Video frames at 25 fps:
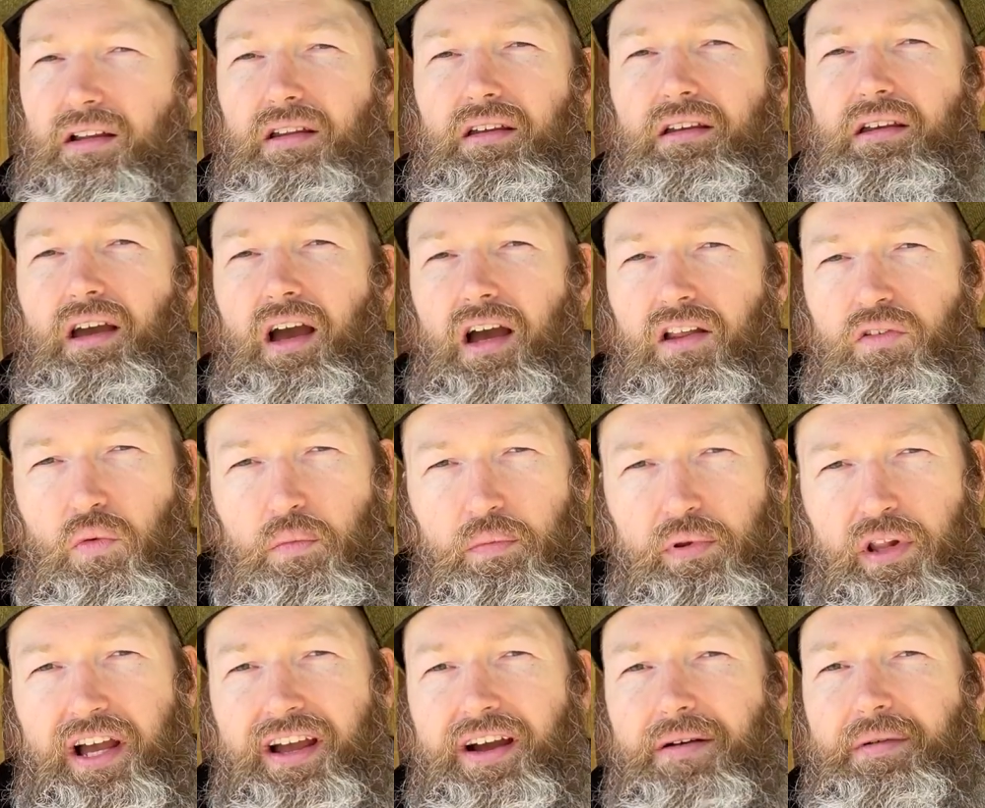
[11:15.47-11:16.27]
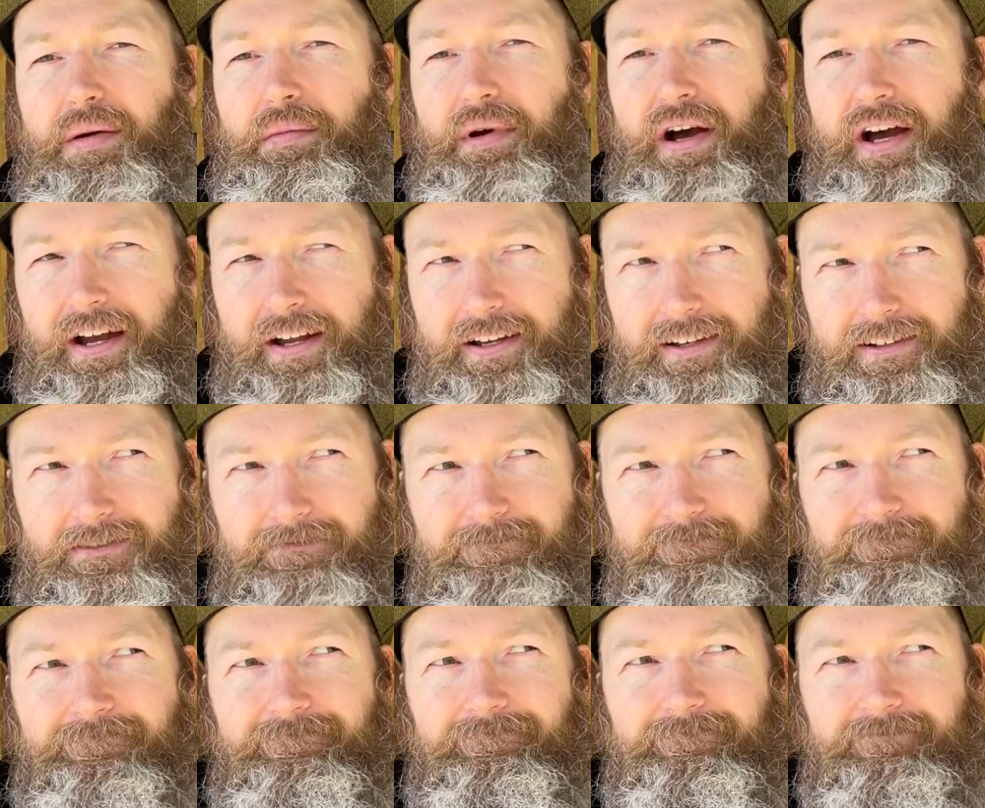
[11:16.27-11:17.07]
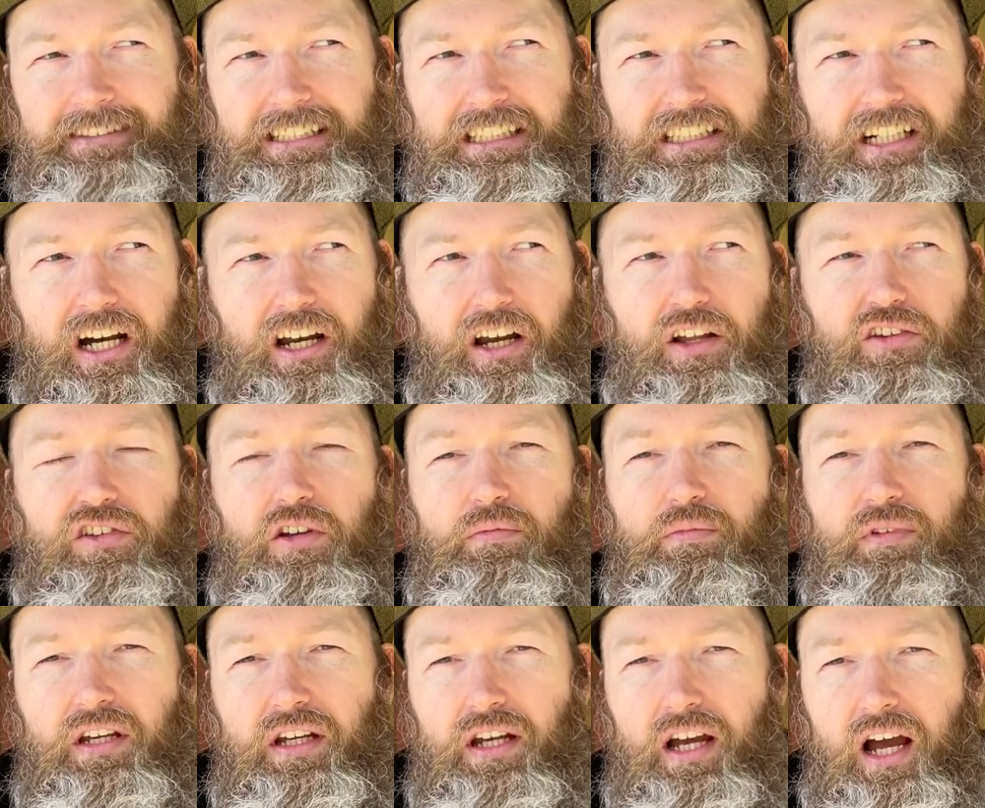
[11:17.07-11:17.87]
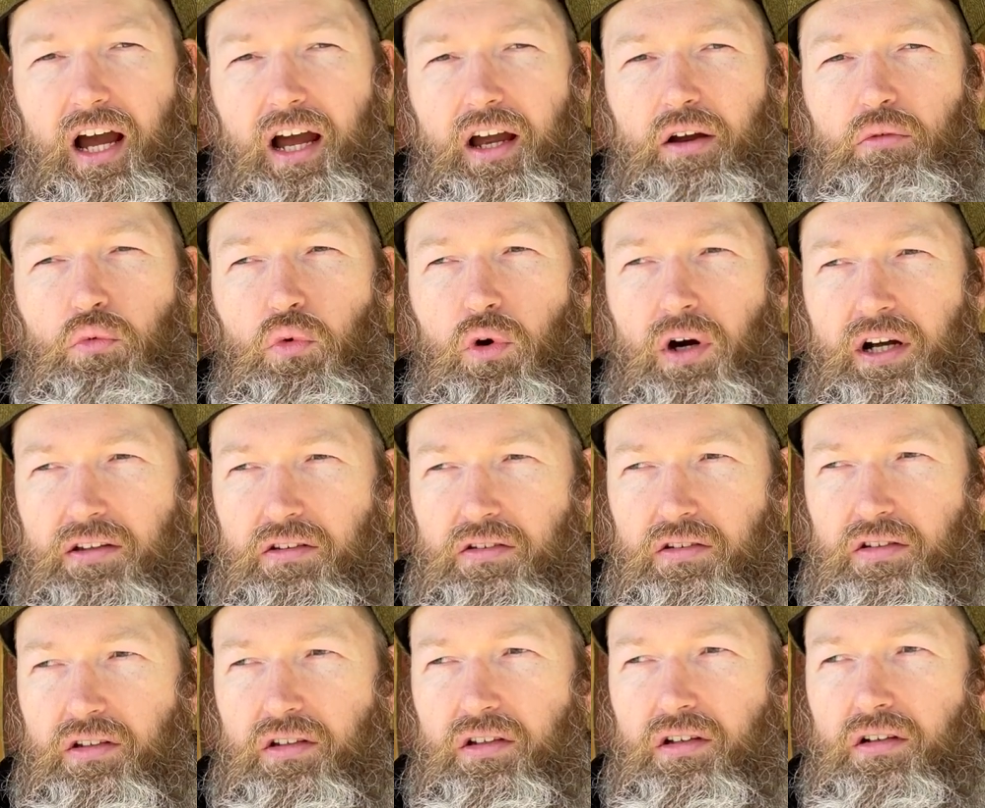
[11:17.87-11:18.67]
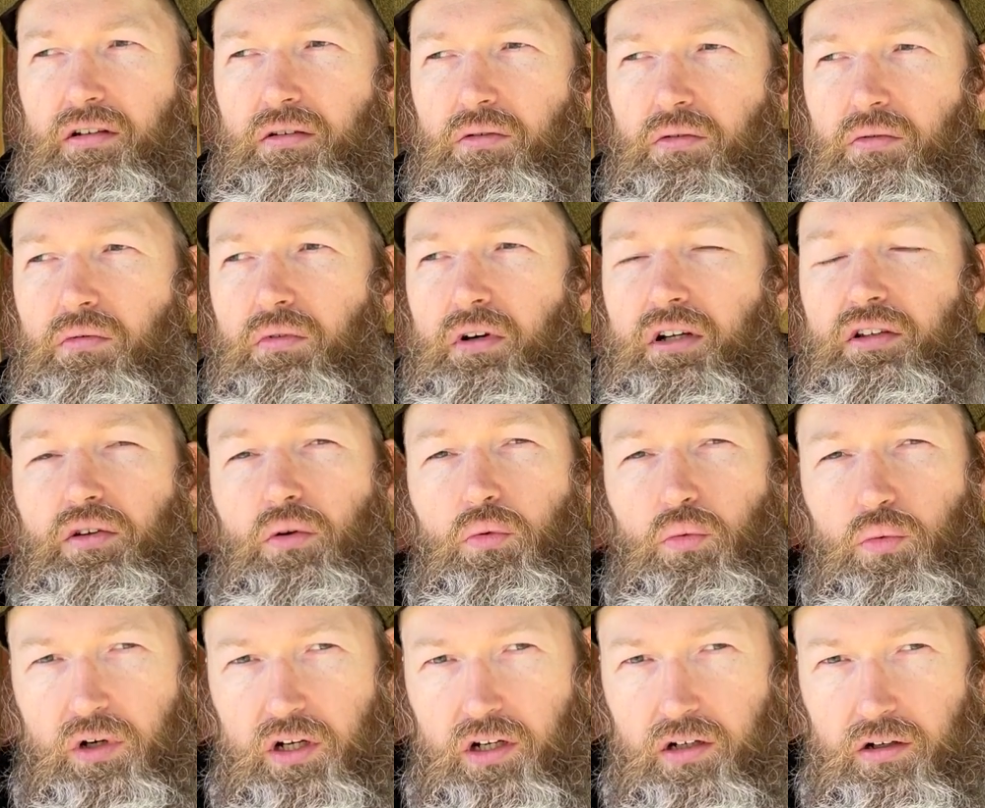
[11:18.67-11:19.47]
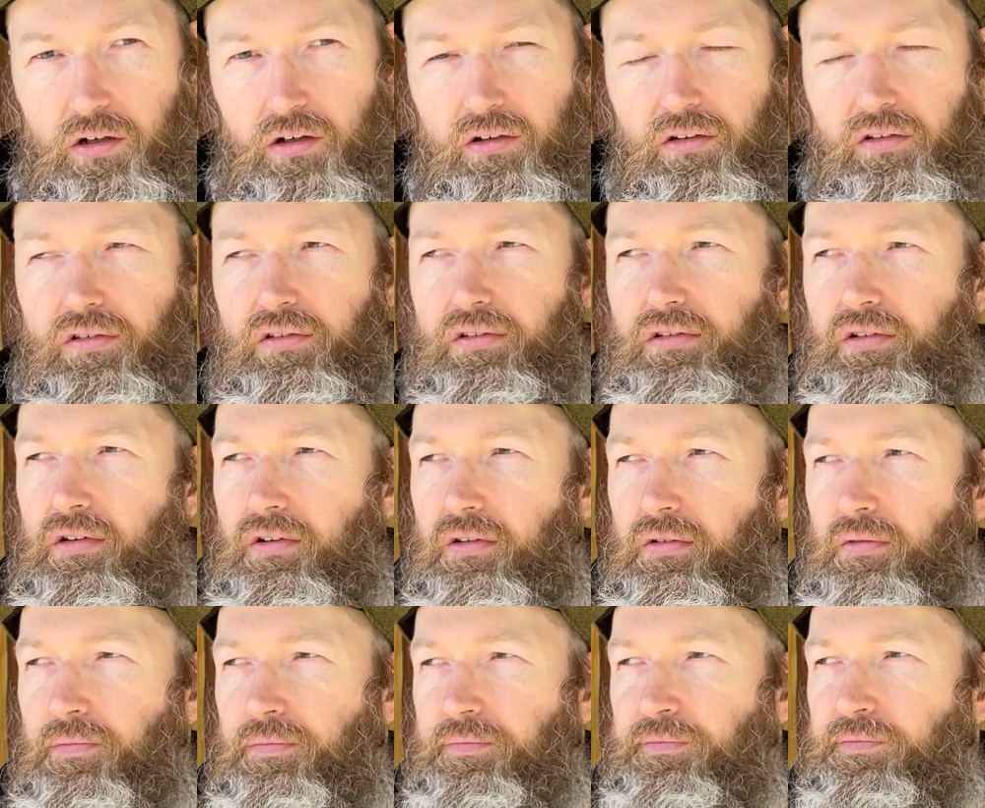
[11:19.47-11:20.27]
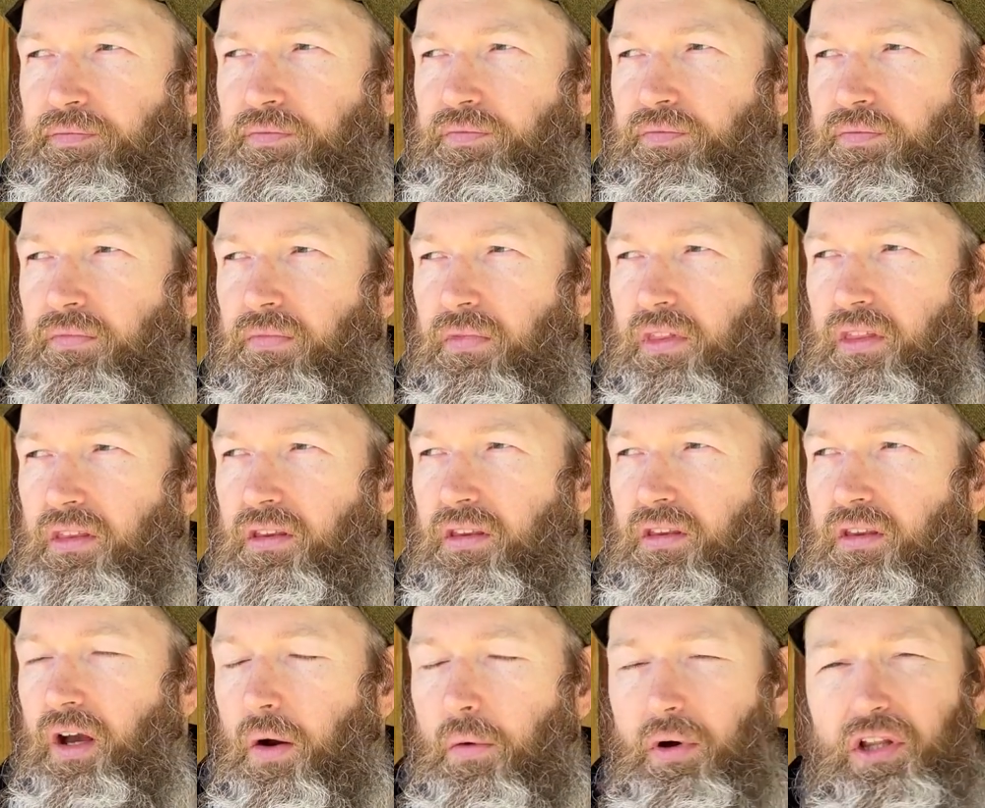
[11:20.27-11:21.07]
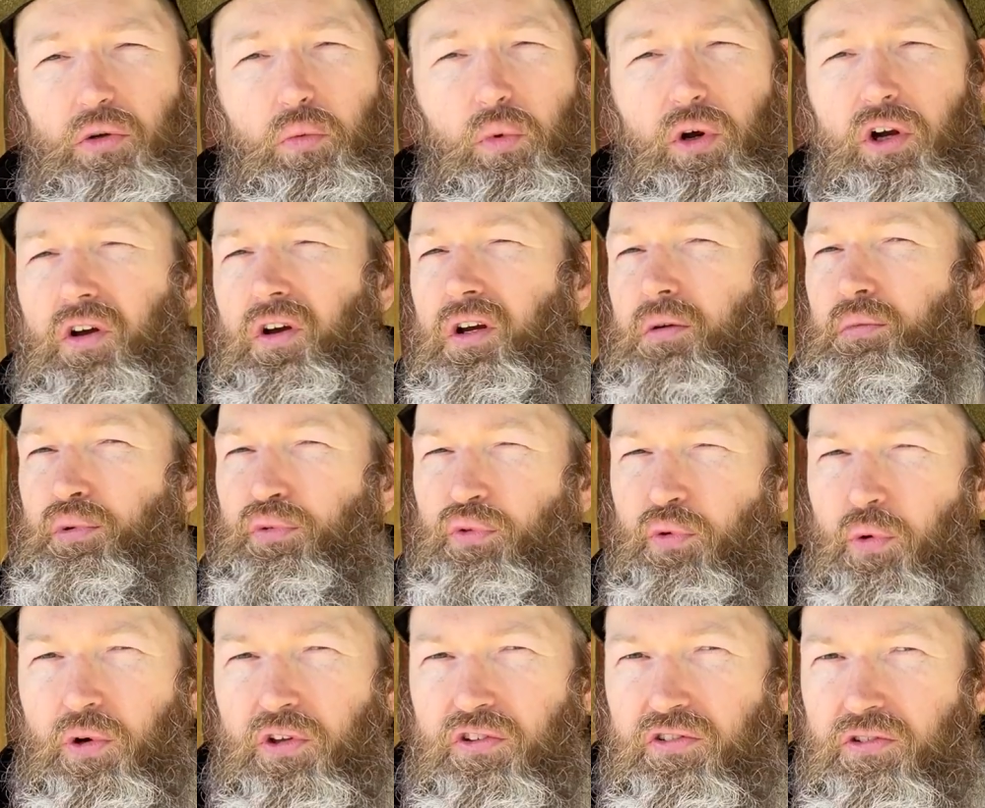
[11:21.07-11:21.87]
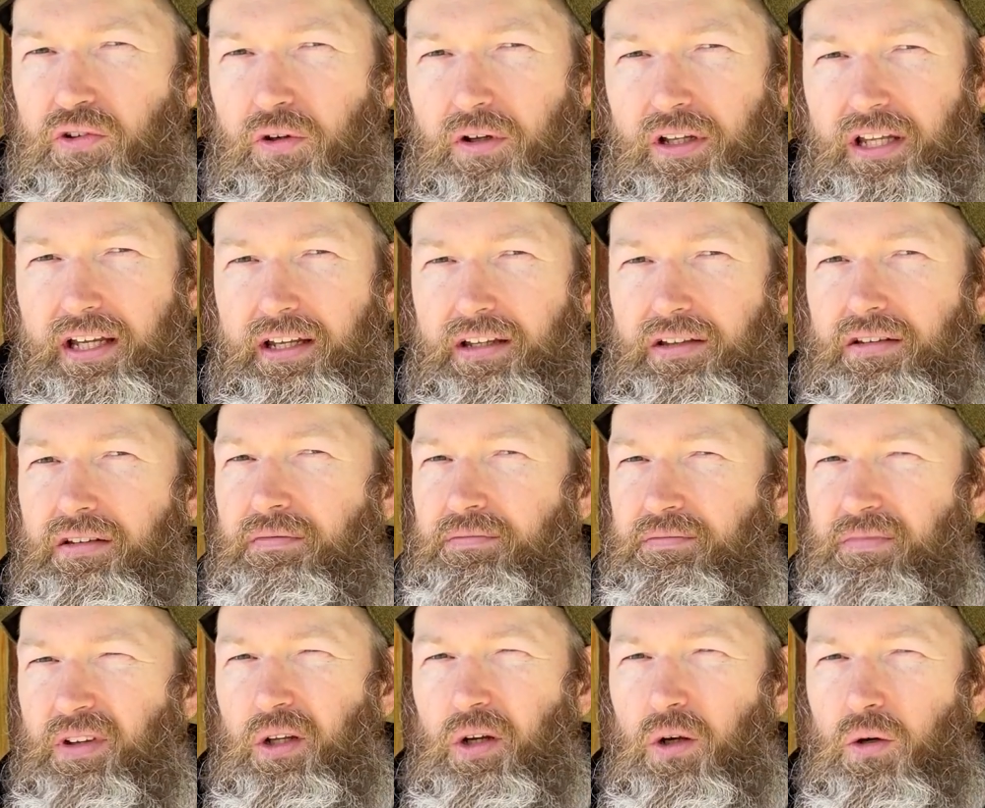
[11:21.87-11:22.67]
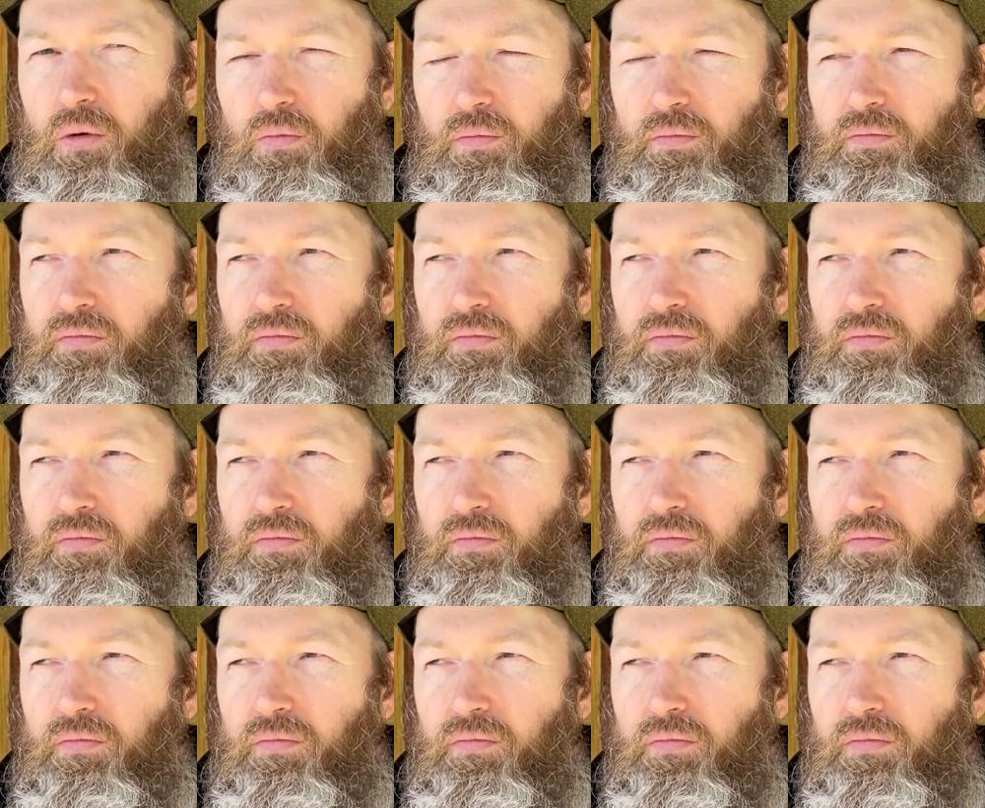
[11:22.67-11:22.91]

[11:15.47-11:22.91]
yeah, it's playing on my mind, and it's something I want to work on. So I want to work on it before it's too late, you know?